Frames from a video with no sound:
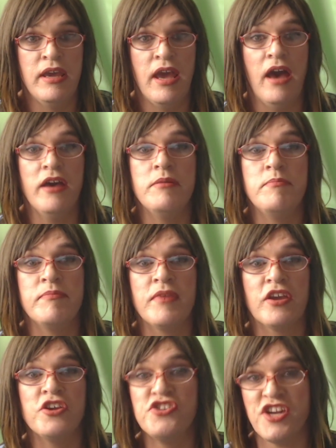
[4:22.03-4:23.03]

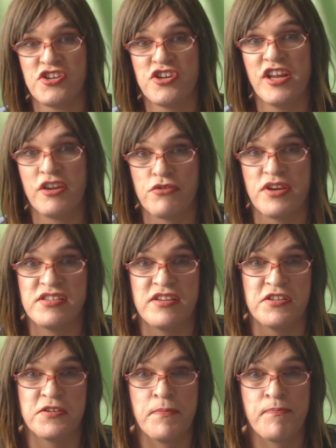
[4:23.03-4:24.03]
congestion
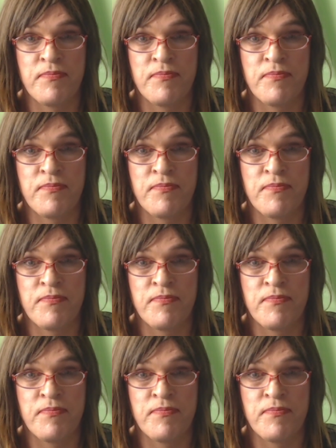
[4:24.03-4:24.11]
increases.